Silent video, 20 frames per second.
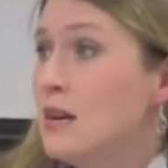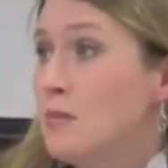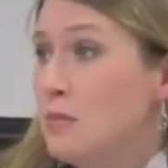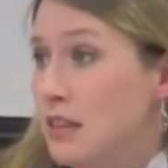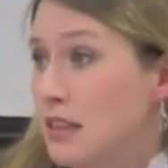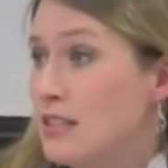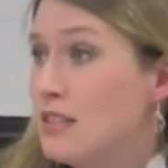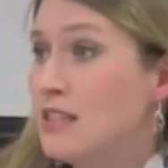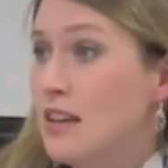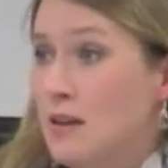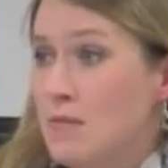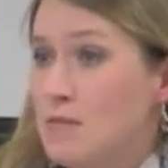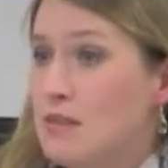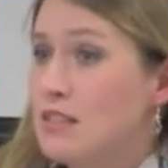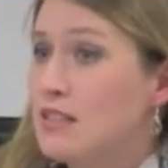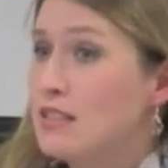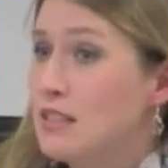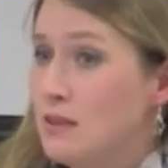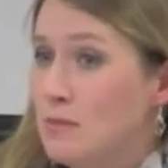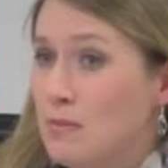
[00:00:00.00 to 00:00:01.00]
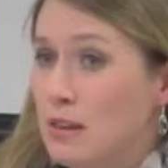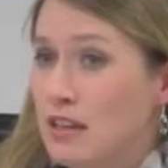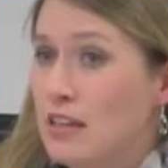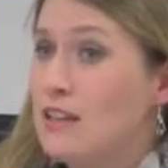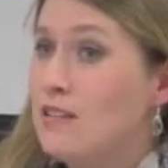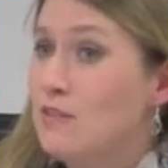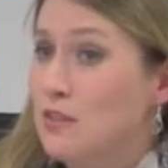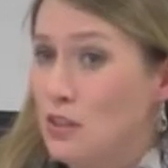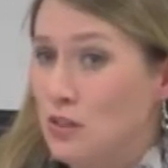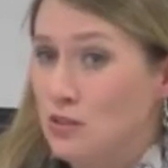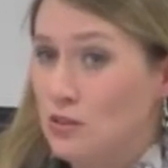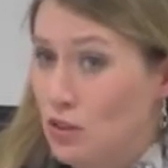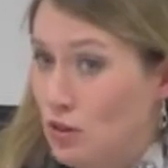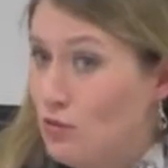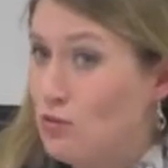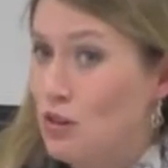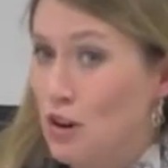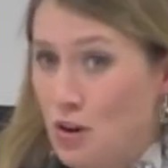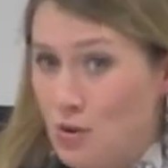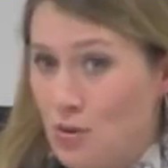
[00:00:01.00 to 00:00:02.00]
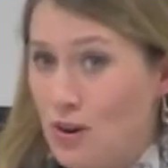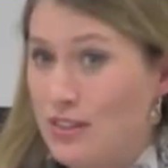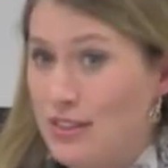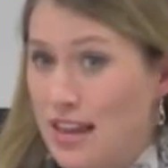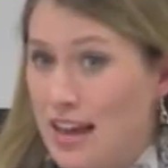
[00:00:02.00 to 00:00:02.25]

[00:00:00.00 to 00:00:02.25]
Please come and see me if you don't know what